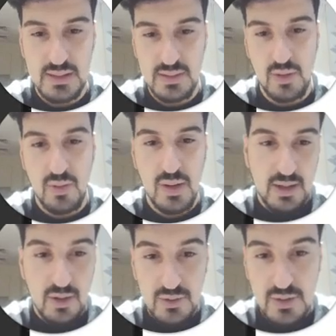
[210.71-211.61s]
So I
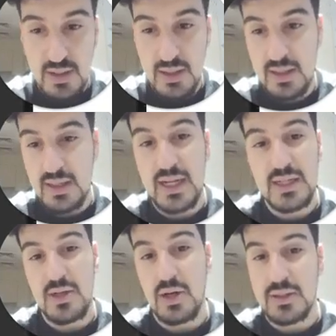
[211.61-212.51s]
go to the
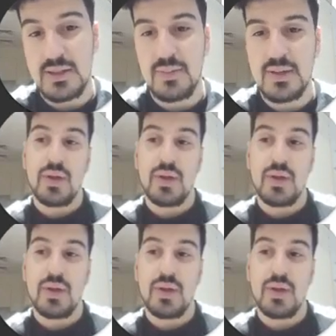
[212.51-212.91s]
next concept.